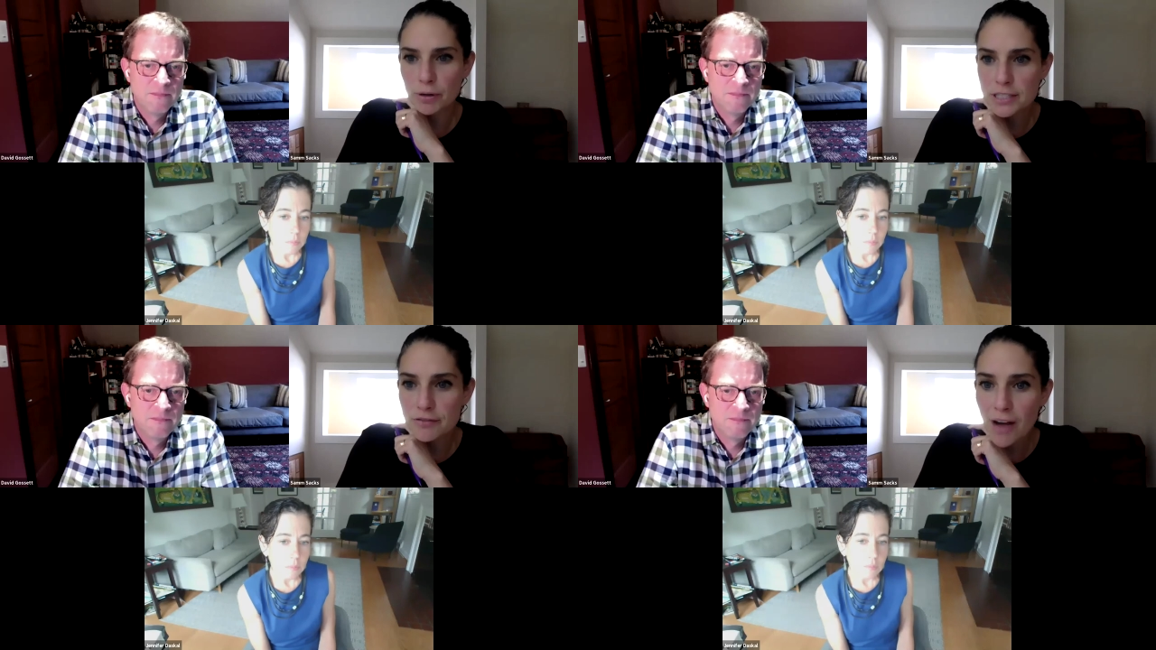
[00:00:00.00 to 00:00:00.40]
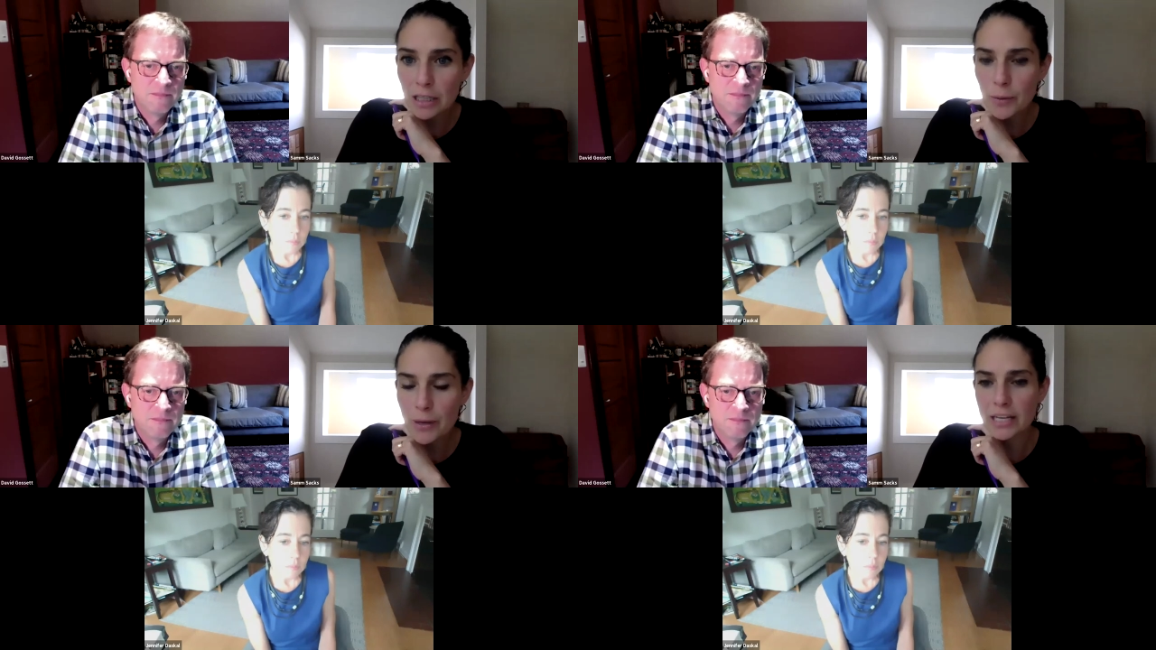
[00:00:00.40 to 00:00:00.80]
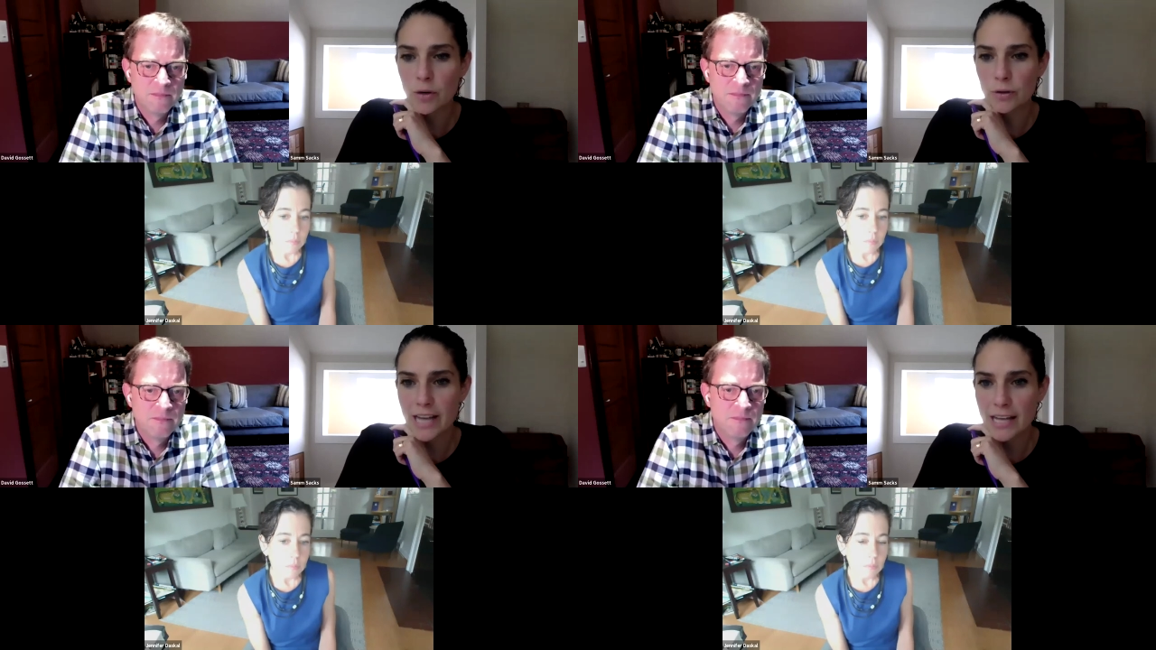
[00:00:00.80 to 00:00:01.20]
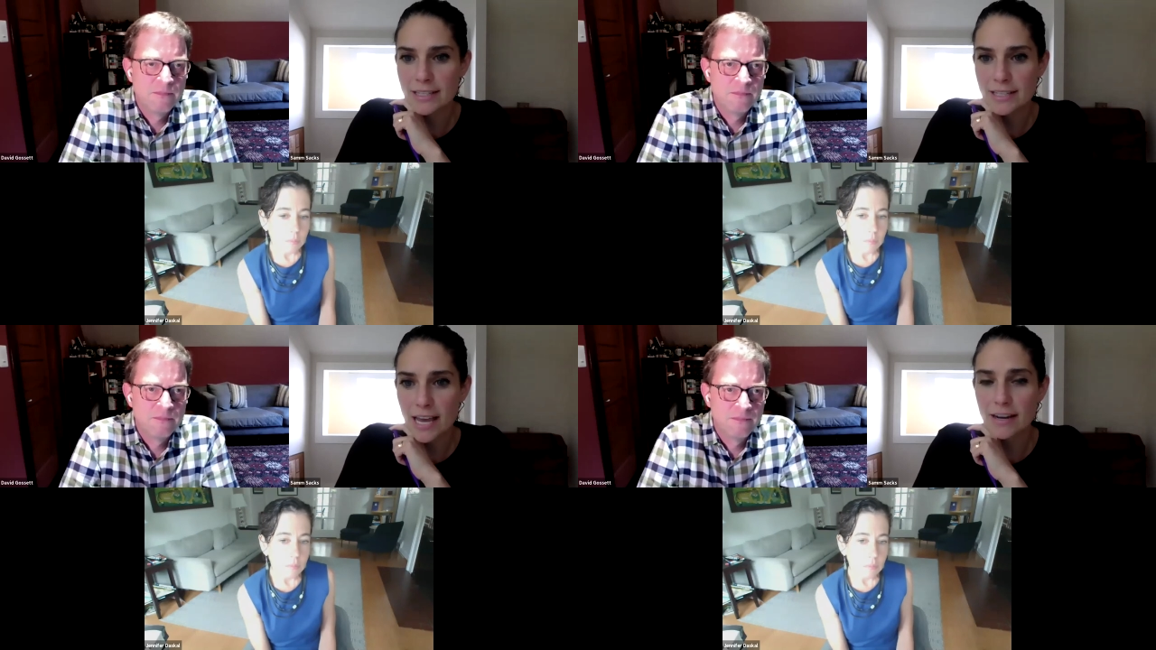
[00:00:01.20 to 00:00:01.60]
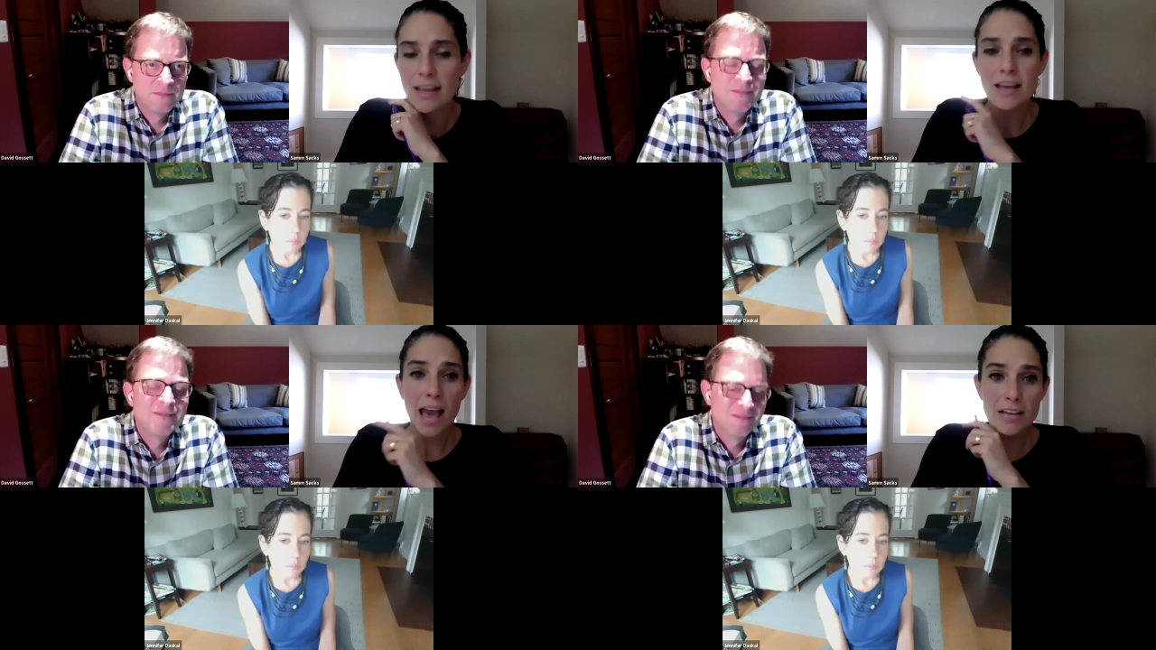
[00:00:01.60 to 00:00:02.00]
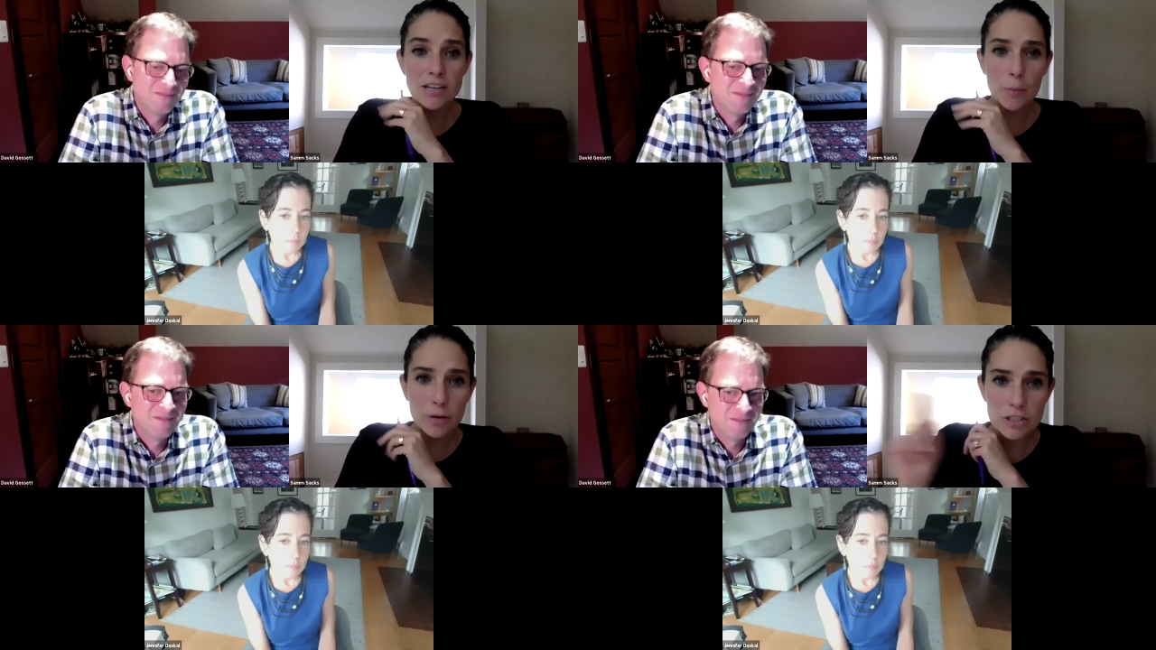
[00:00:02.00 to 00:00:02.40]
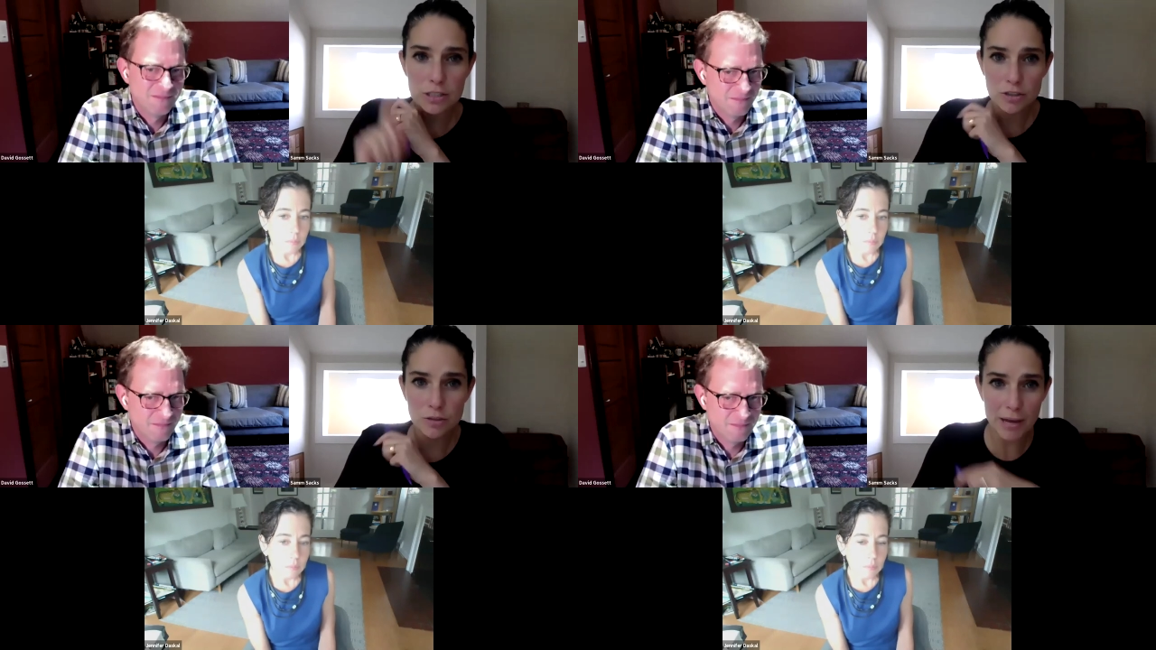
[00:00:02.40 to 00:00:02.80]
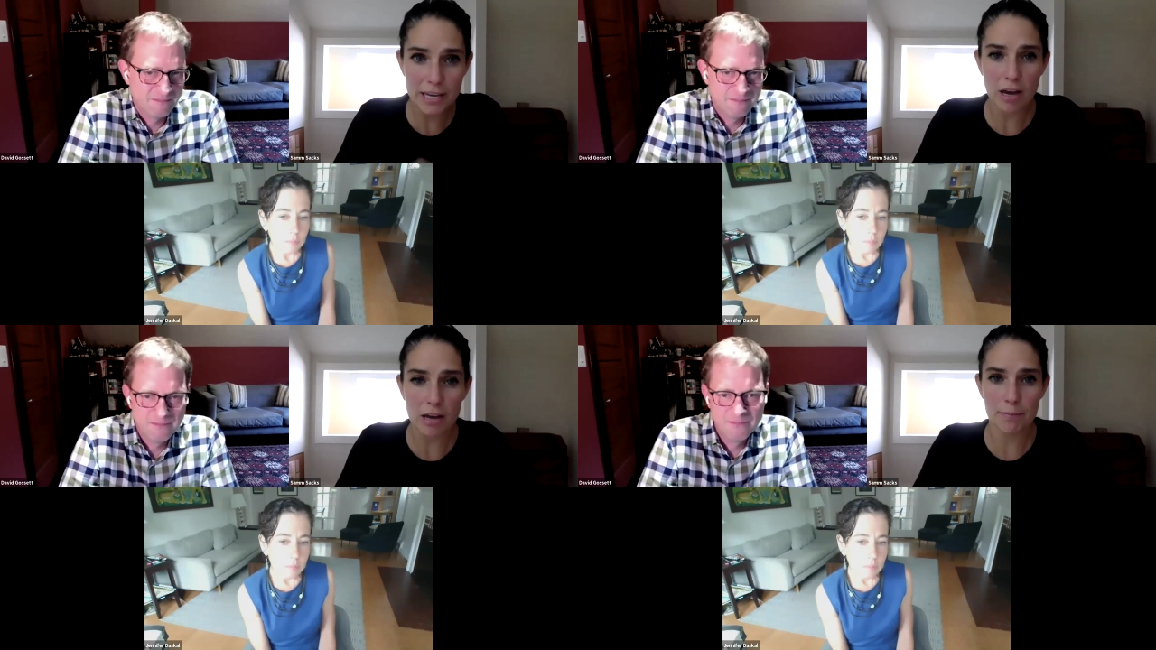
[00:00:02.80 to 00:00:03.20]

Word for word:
Speaker 1: is following it or Tencent? And I want to just piggy on,